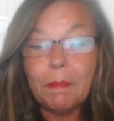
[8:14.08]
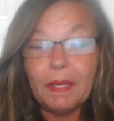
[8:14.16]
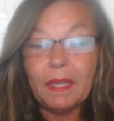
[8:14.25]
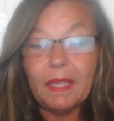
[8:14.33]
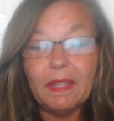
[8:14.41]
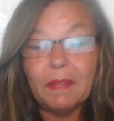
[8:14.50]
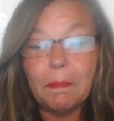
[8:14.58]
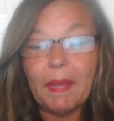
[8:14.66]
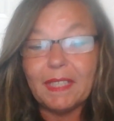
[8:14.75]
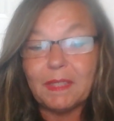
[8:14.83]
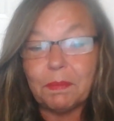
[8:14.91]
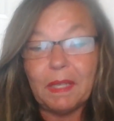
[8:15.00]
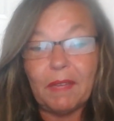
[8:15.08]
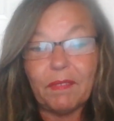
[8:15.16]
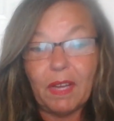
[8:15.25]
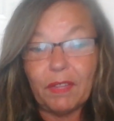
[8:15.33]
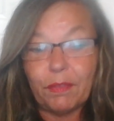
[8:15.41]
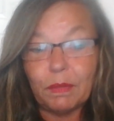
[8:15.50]
But in the past, when I've
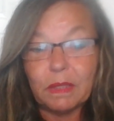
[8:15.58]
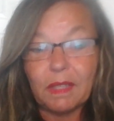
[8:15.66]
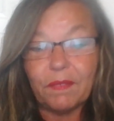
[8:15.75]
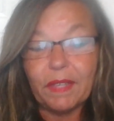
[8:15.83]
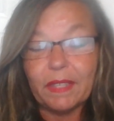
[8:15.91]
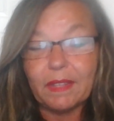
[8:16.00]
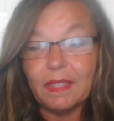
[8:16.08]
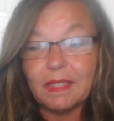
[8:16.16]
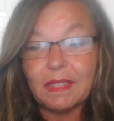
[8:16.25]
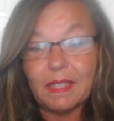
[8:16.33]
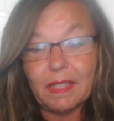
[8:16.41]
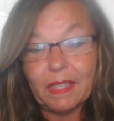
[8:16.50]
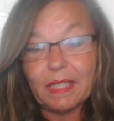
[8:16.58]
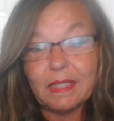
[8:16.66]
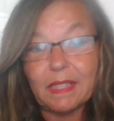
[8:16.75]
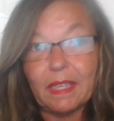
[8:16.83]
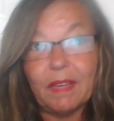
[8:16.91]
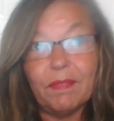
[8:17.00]
gone through stuff like this, like I
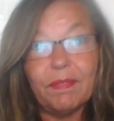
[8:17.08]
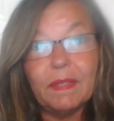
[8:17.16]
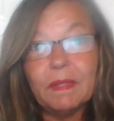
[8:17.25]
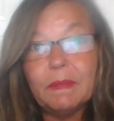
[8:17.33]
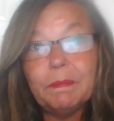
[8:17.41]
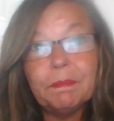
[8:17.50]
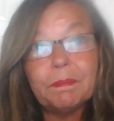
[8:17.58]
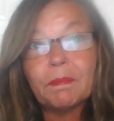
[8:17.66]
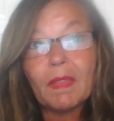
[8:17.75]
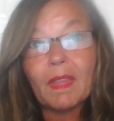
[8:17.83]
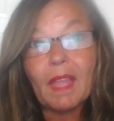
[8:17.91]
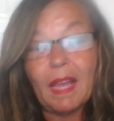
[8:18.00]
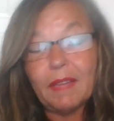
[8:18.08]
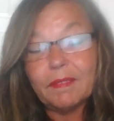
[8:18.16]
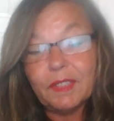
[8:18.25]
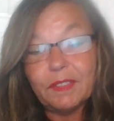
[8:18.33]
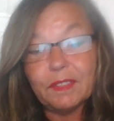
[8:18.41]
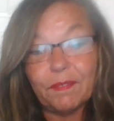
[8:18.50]
said, I've
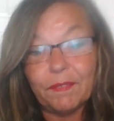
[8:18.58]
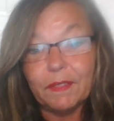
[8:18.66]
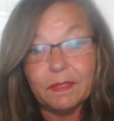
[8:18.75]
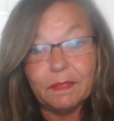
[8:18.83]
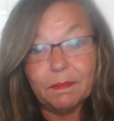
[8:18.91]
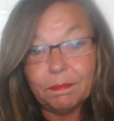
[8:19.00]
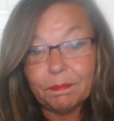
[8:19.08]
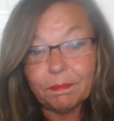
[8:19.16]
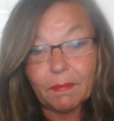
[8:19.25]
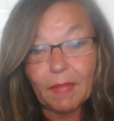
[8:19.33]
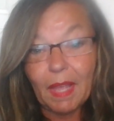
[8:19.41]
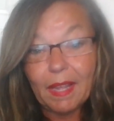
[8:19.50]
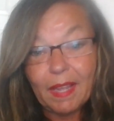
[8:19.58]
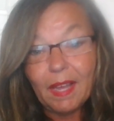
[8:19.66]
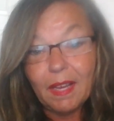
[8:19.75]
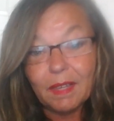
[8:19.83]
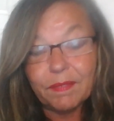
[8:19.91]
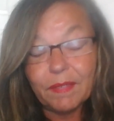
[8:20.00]
turned to food. I
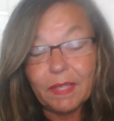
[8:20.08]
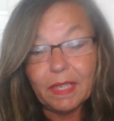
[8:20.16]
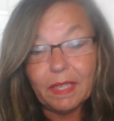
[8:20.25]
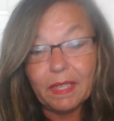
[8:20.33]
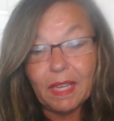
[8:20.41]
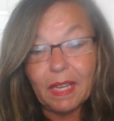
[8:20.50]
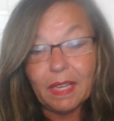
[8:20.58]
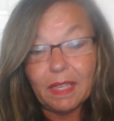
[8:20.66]
have, and